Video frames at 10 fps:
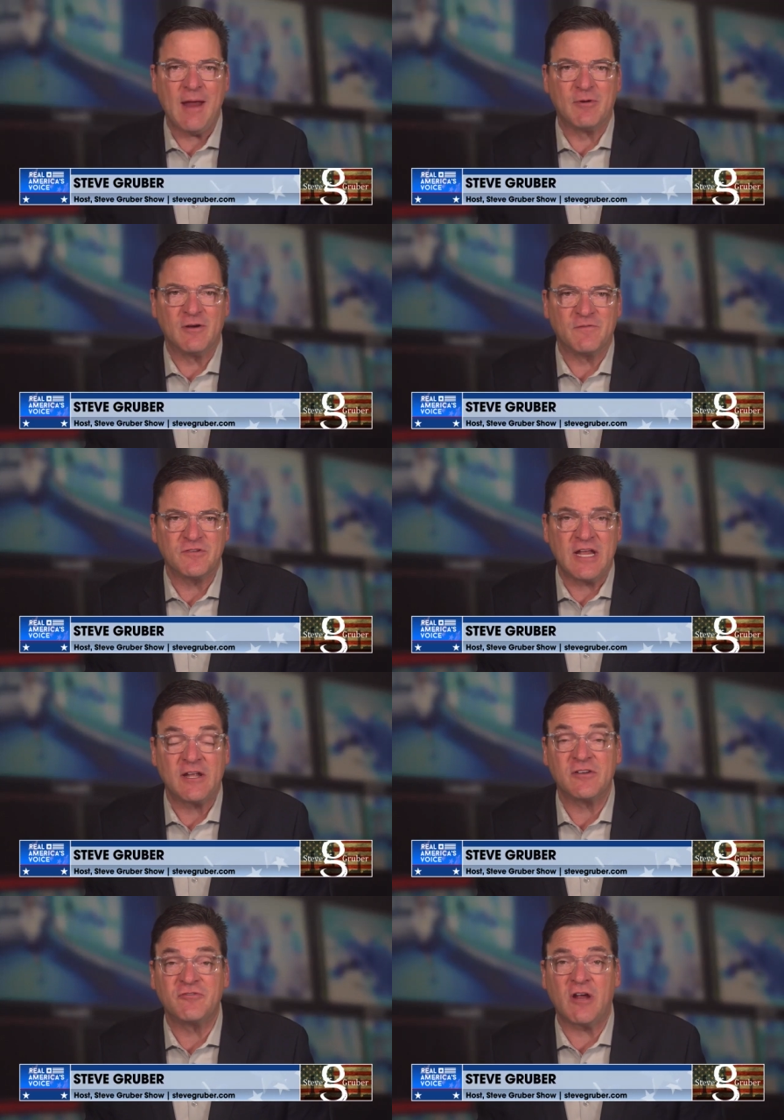hammered for
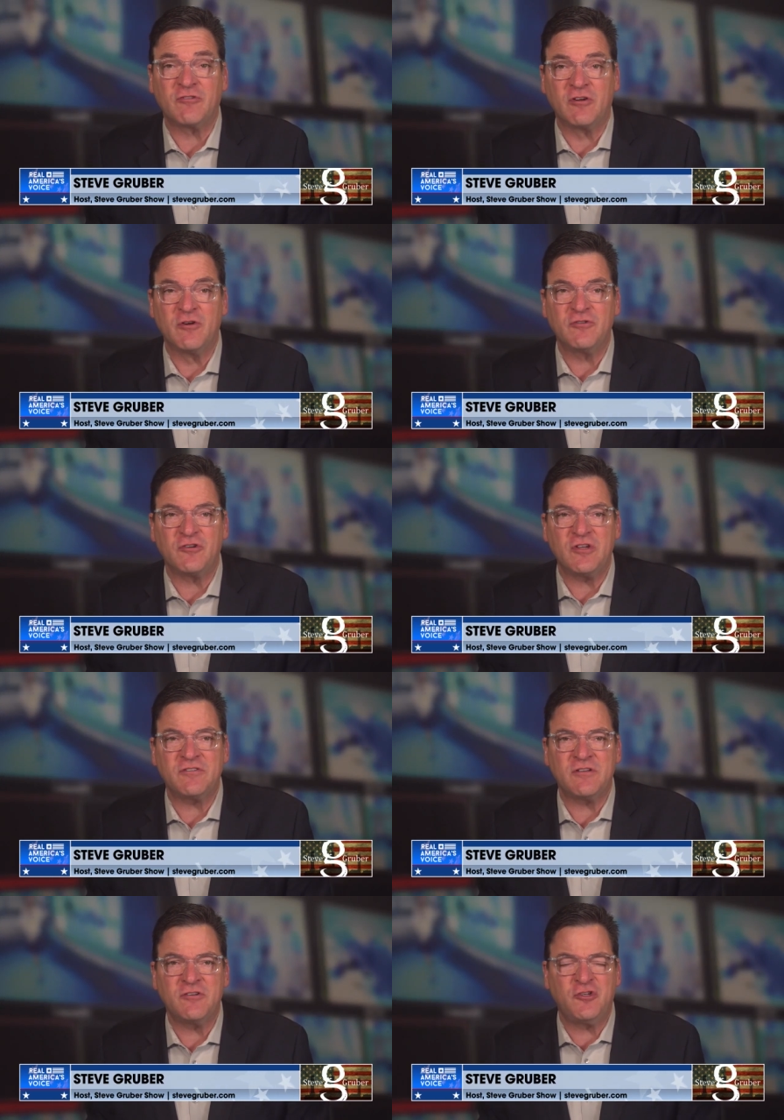saying construction crews
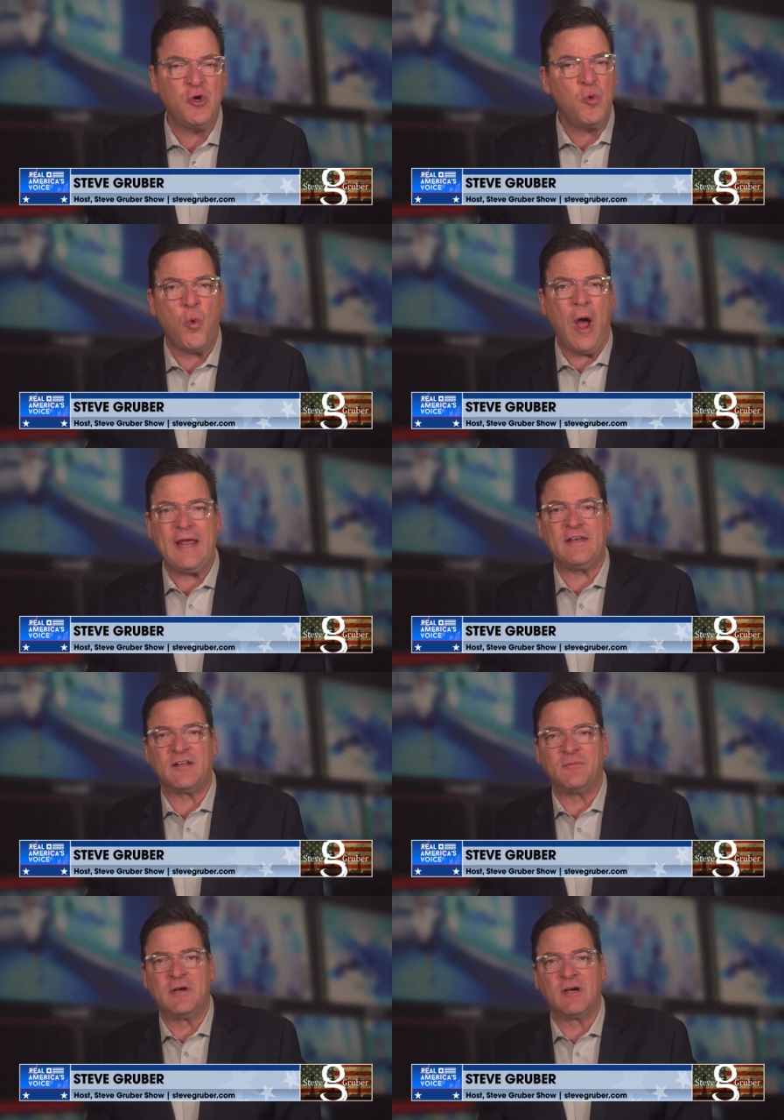are just too
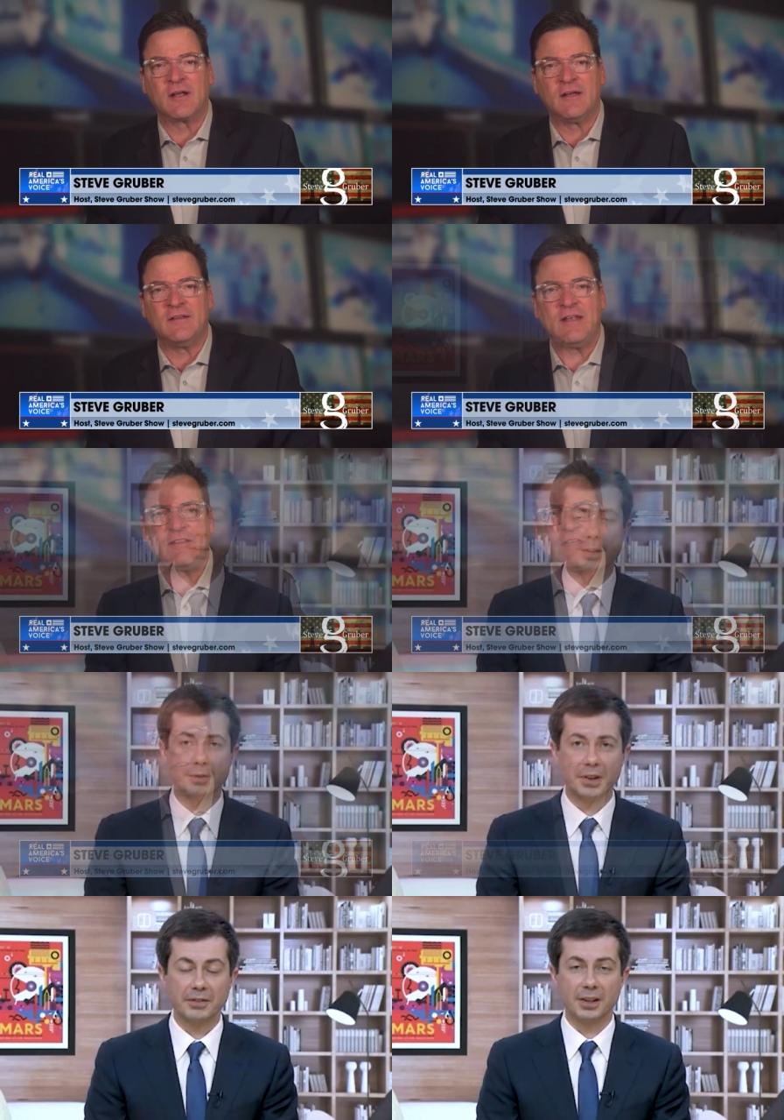white in America and
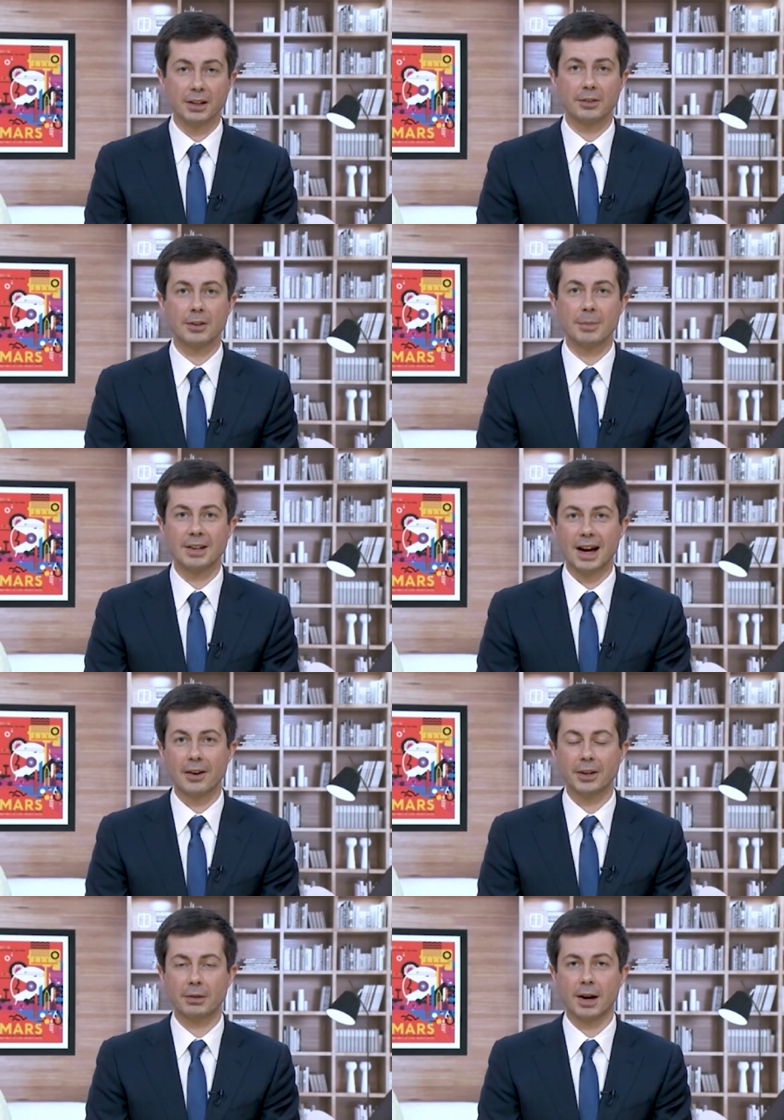that they should better reflect the
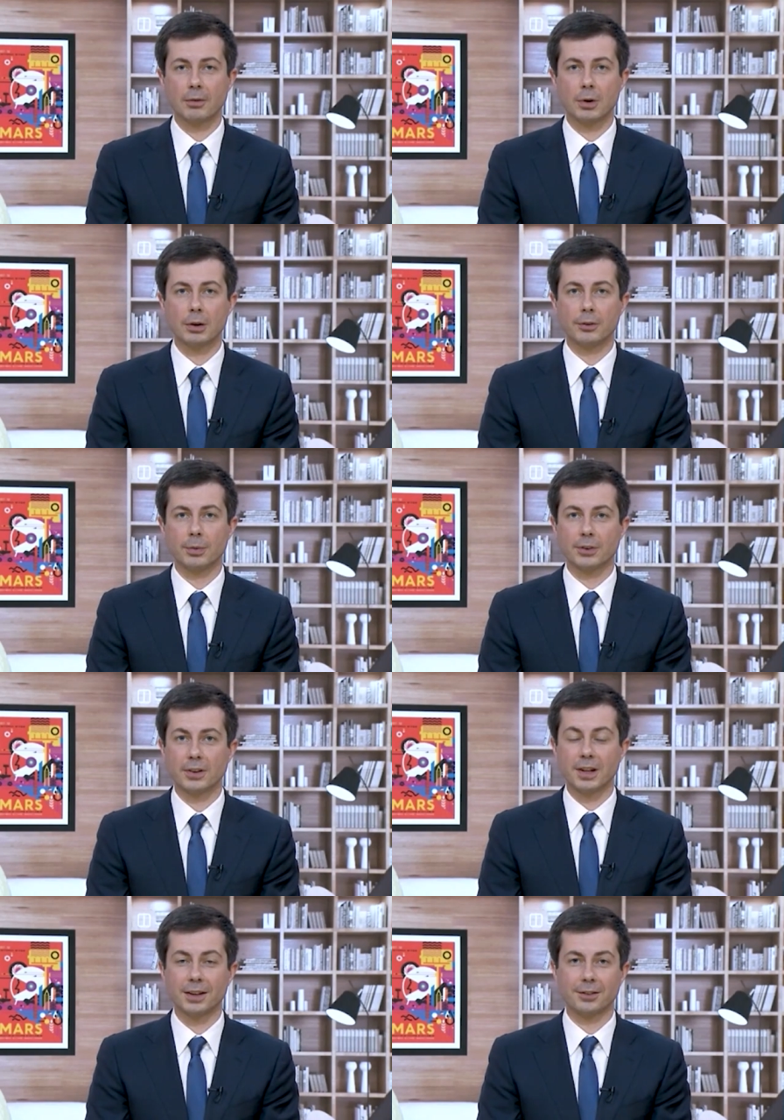communities in which they are
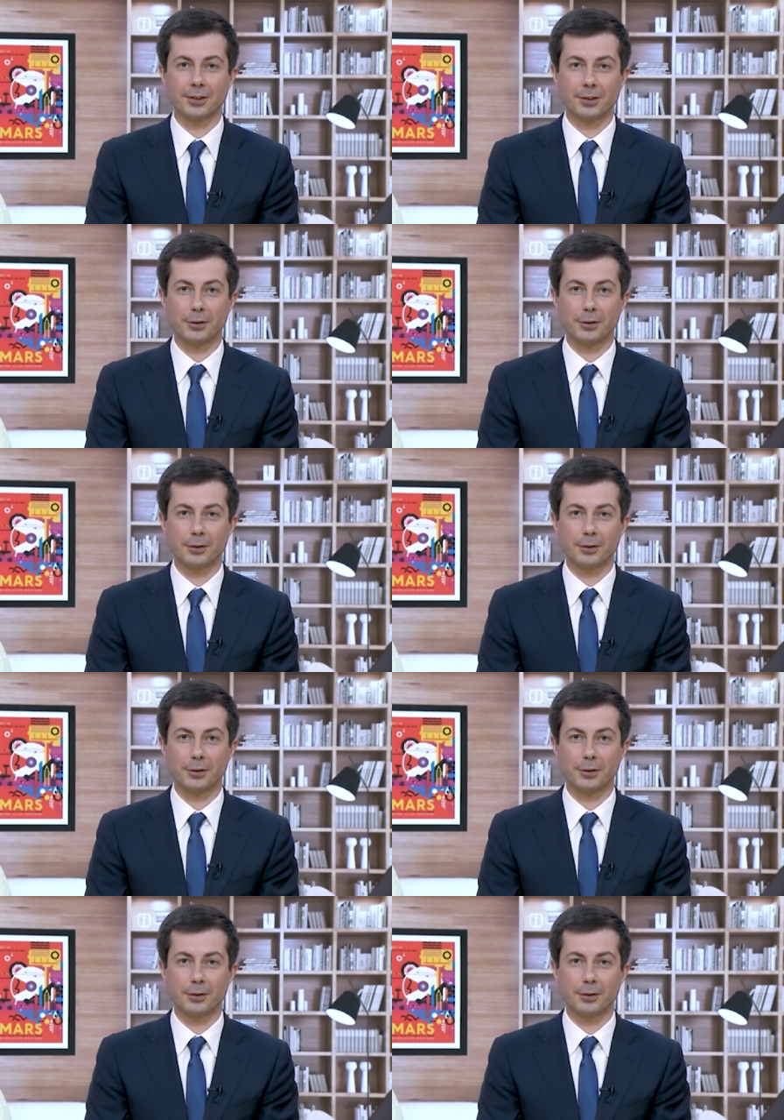working.